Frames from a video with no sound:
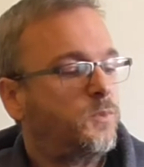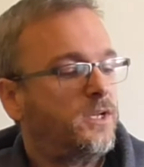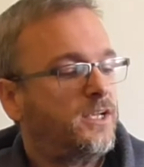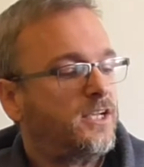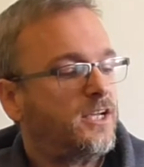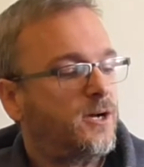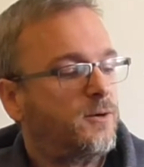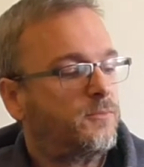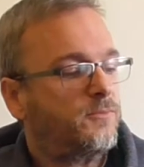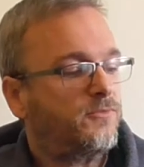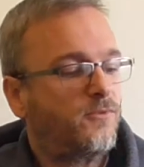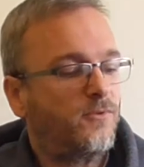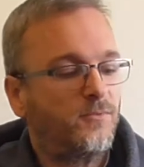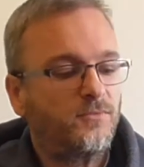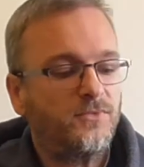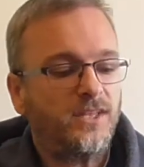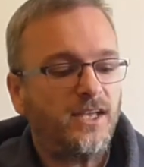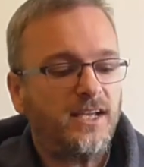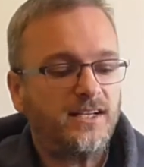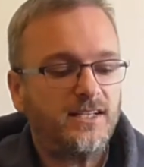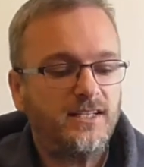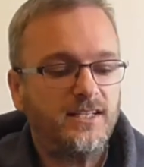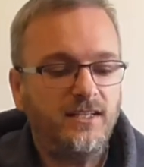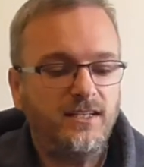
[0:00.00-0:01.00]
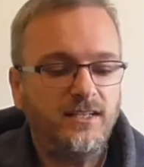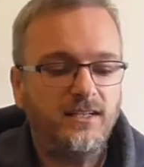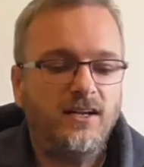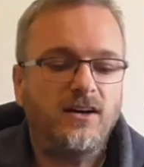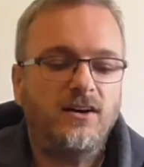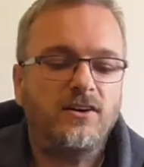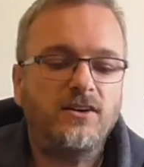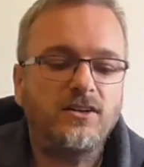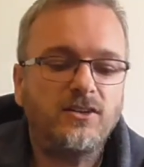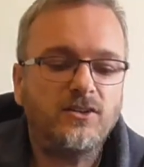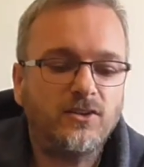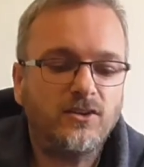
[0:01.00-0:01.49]
pickup from Danny
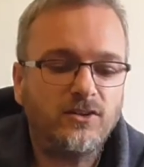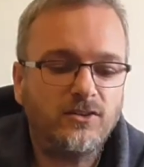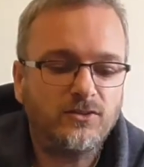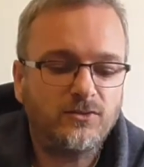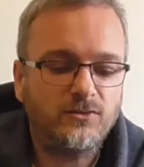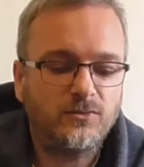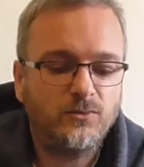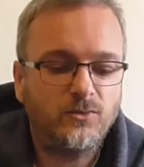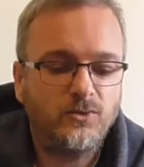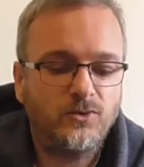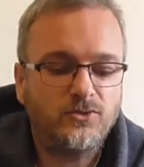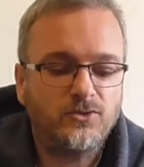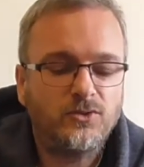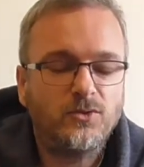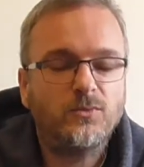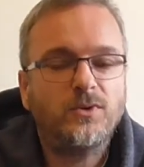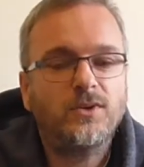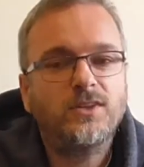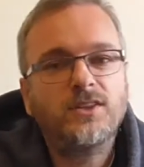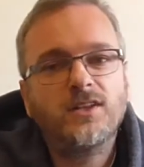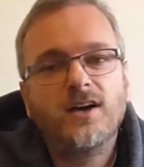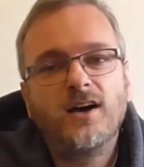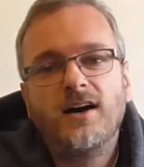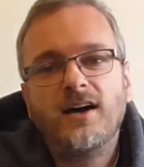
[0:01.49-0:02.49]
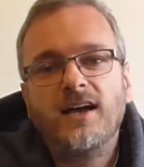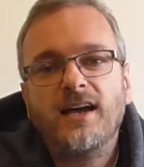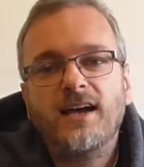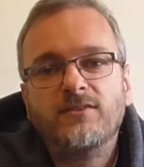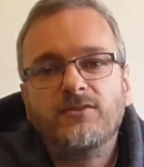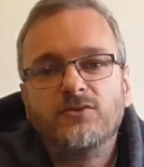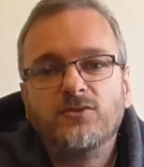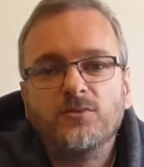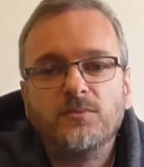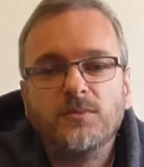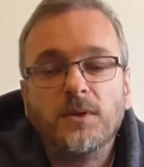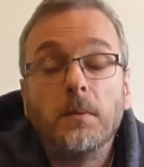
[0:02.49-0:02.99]
I got was the one that I
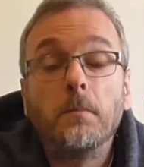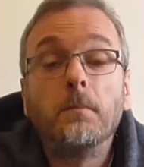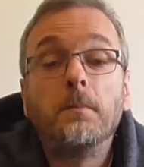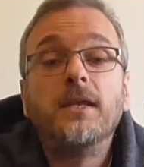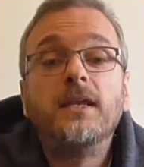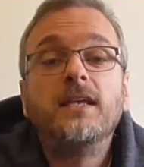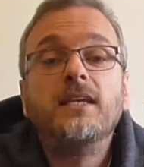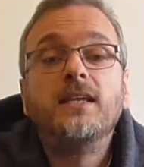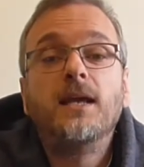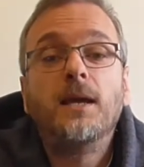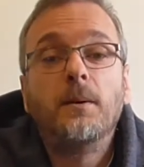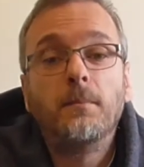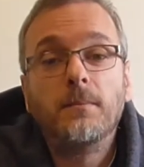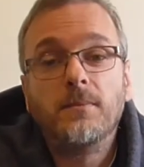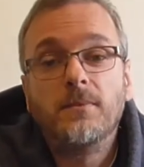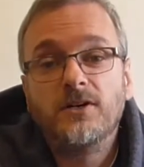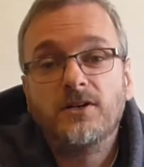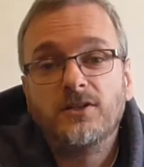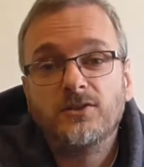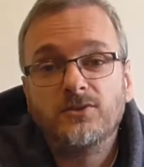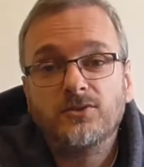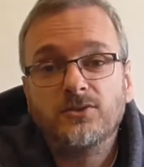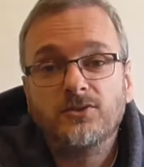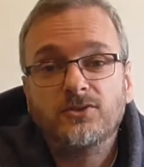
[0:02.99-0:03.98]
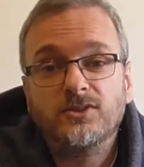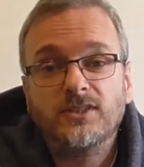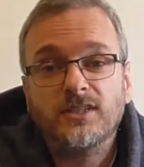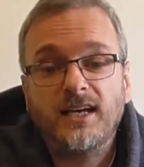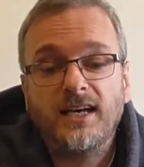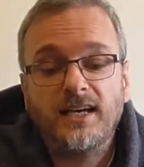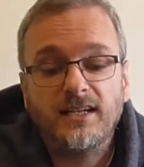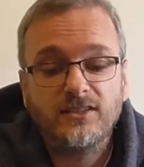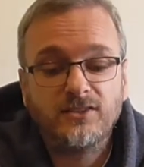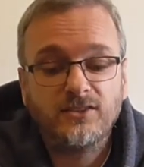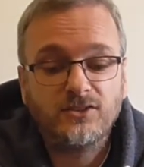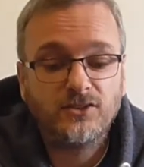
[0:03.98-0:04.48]
have to admit, me and my daughter
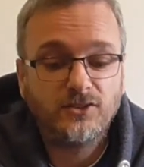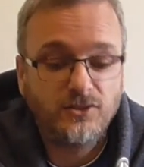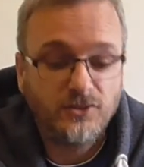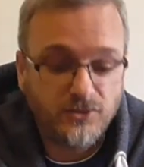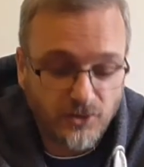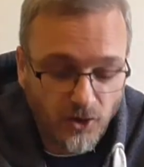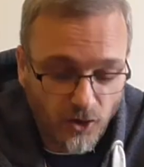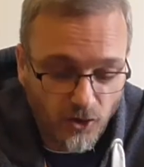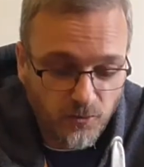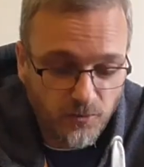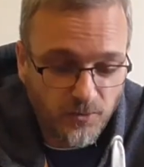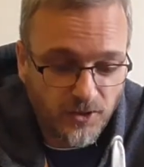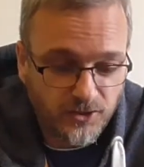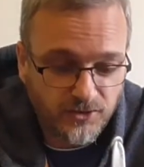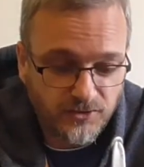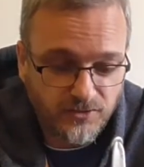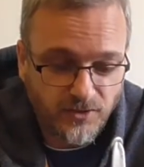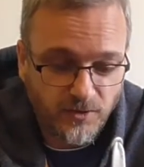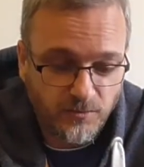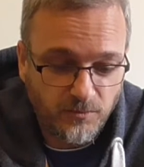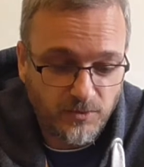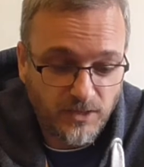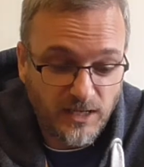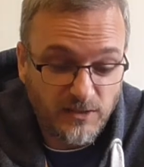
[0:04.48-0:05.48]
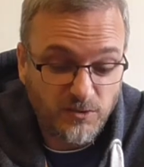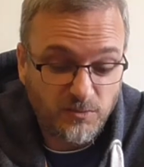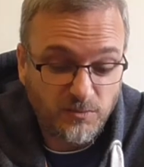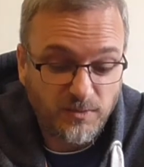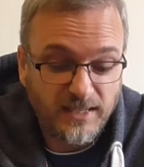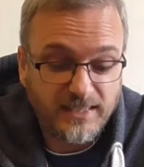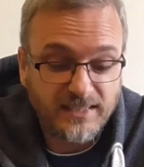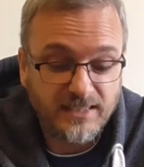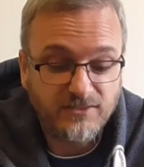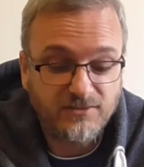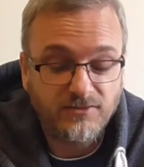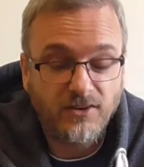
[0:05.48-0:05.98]
had so much fun playing. We
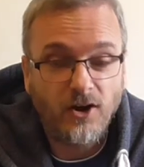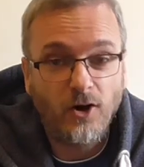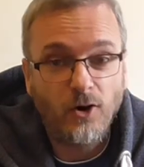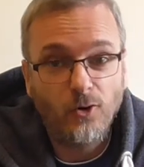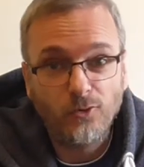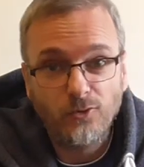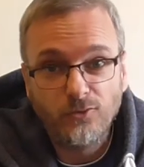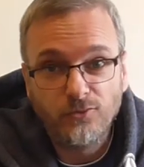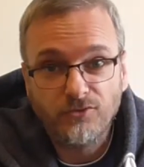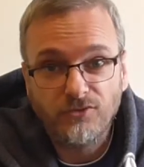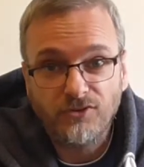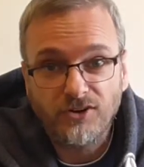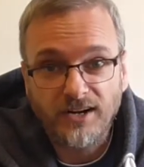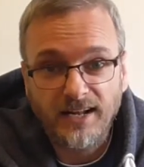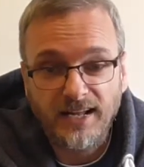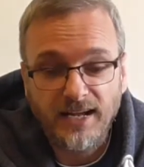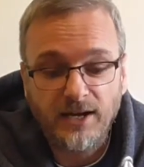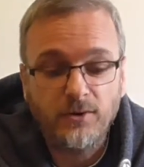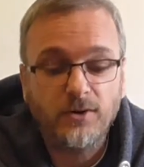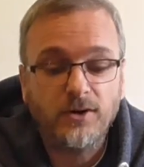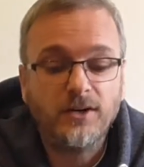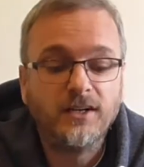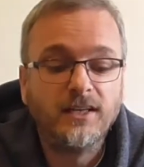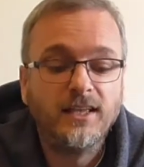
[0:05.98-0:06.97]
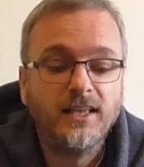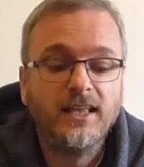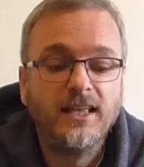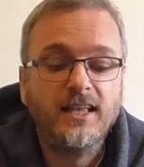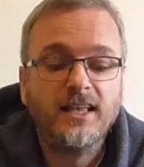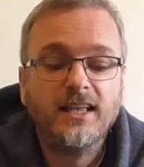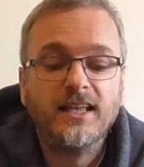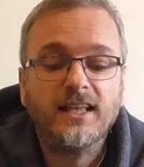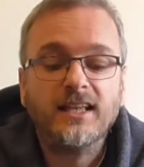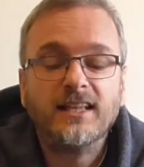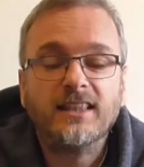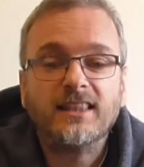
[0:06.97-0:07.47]
played this for over an hour.
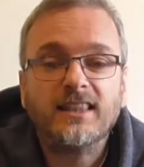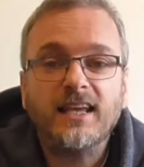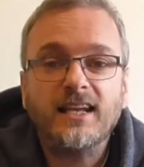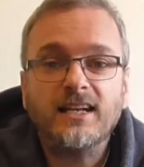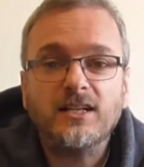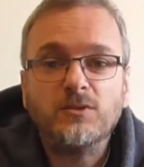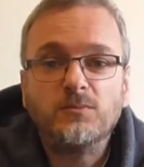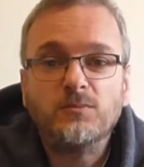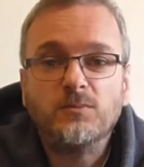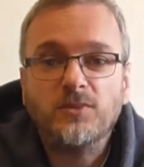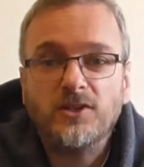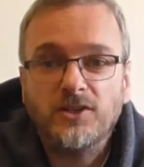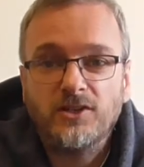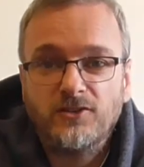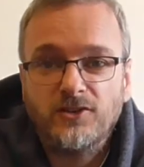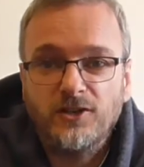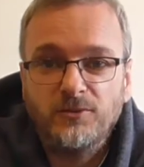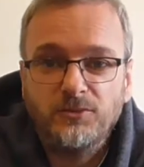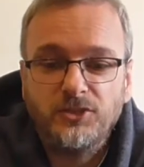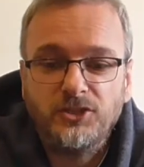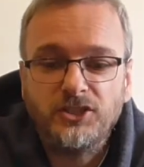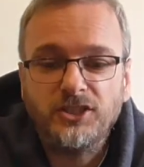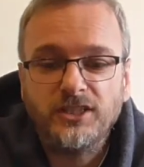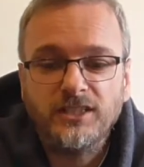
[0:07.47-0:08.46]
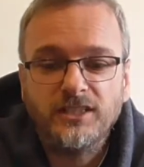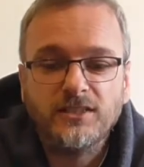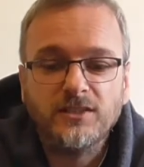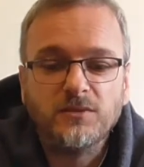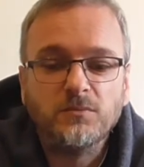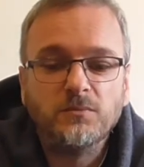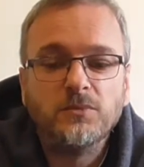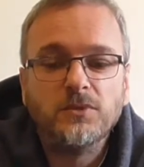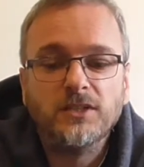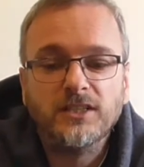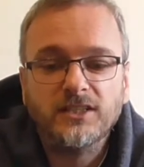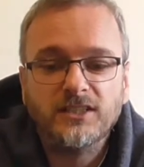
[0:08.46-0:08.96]
That is Micro Machines
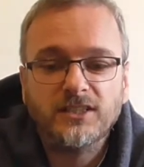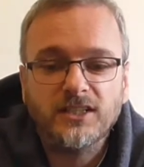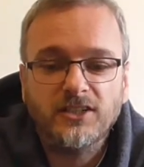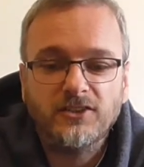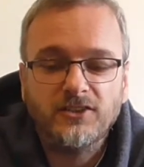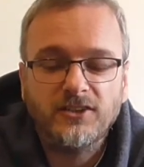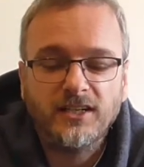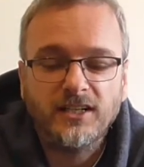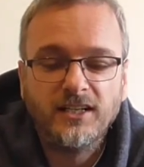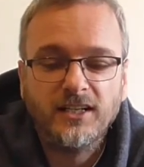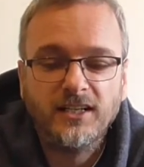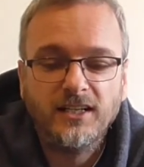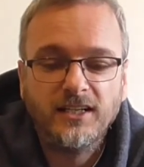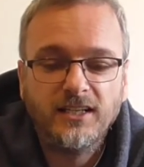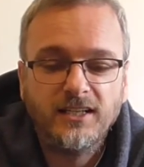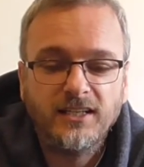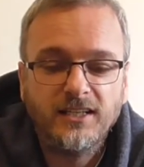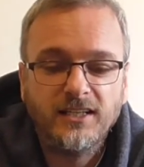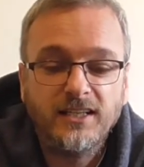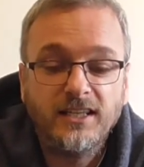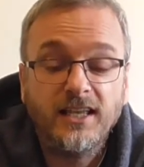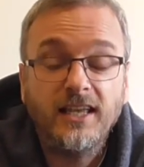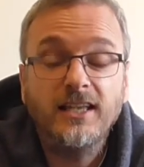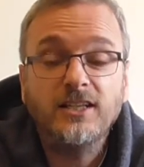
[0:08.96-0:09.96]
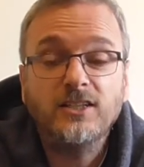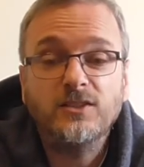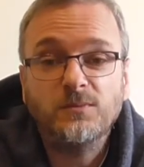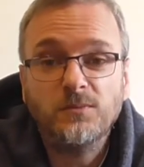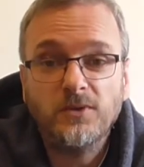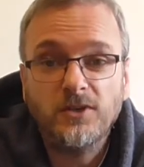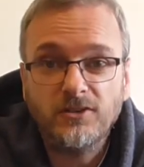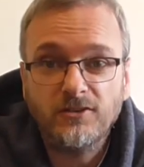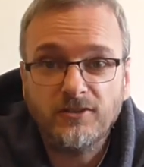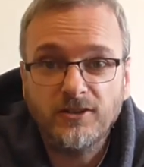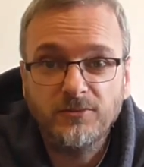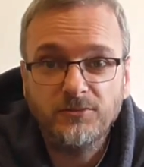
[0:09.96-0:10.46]
Military. It's
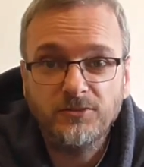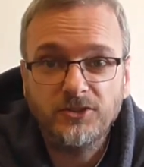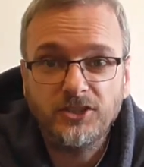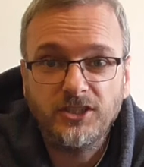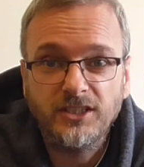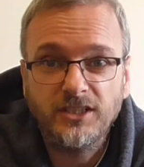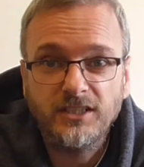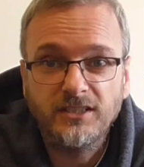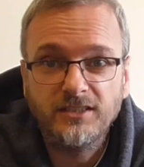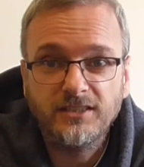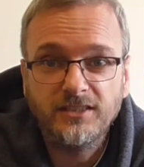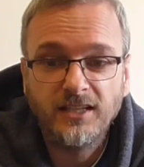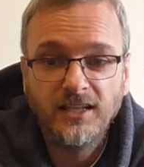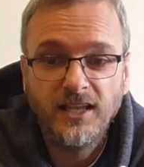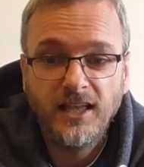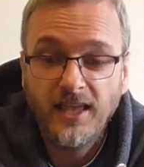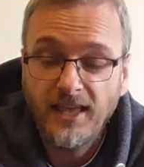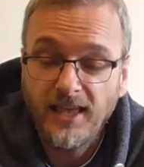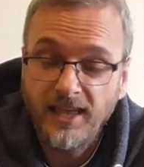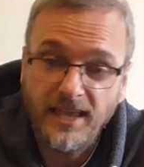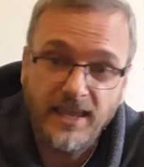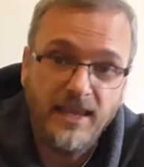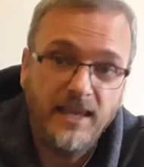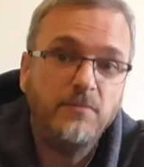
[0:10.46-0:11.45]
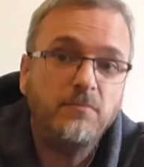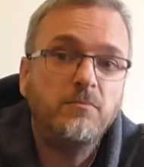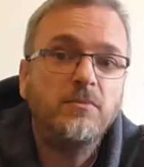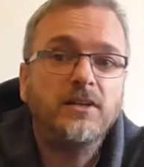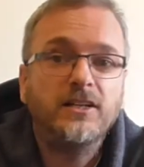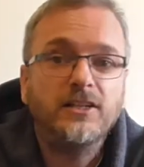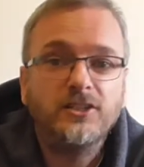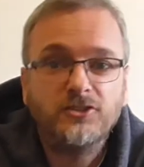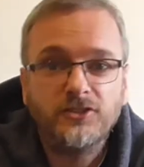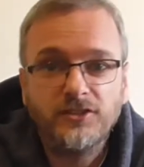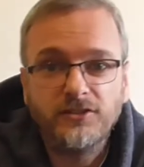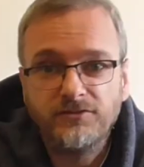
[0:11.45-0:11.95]
Micro Machines in
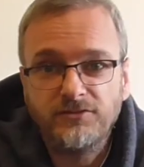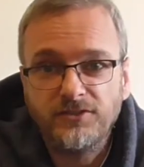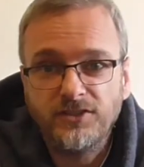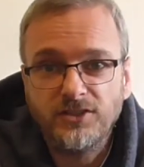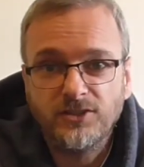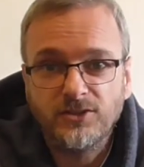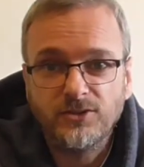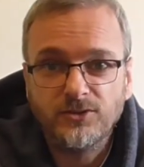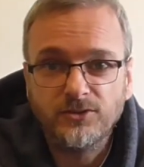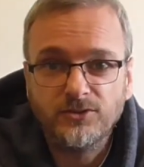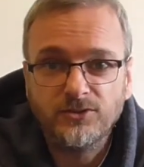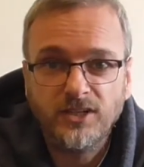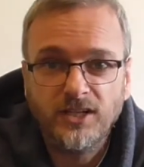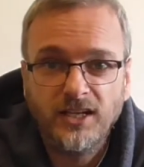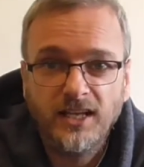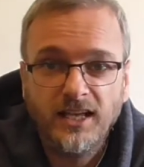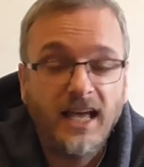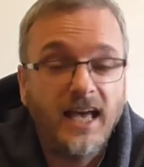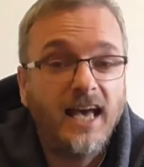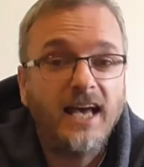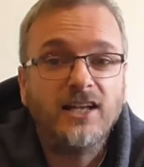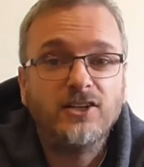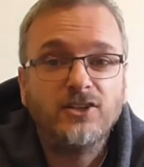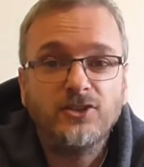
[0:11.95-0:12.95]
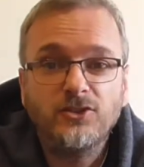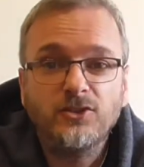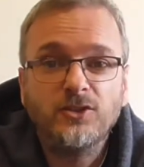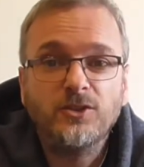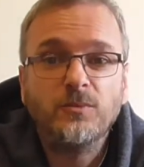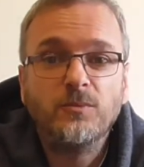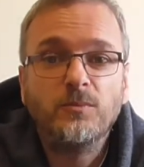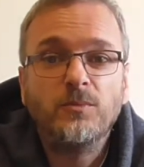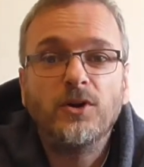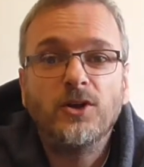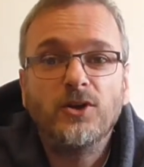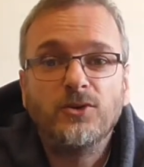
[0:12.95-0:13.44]
military vehicles, and you
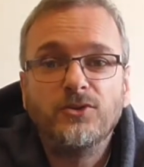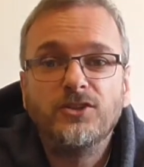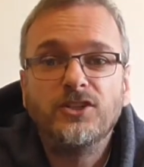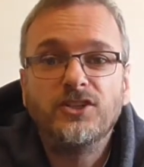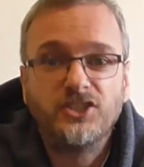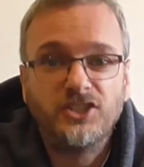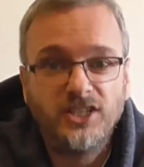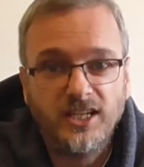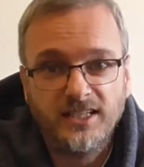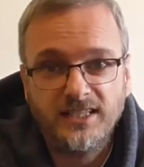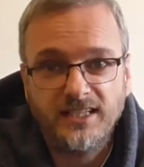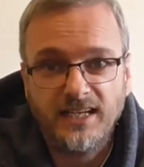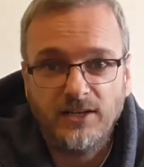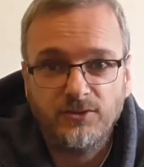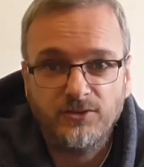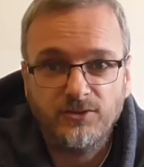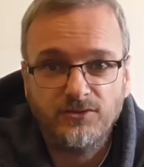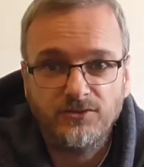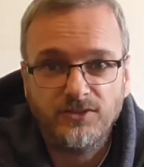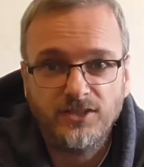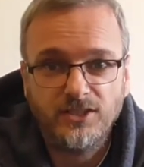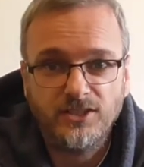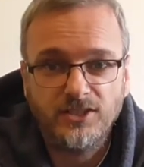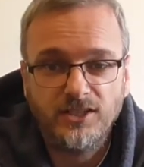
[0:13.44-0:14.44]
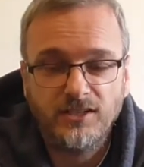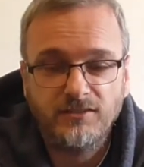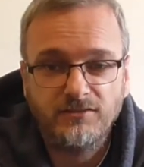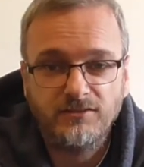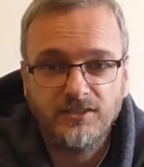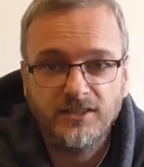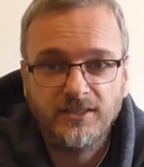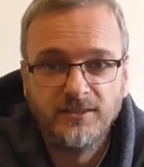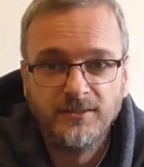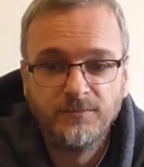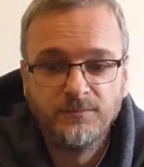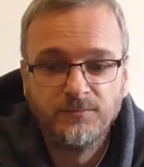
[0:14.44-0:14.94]
can blow the shit out of each
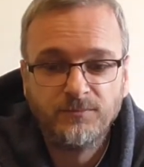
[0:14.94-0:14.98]
other.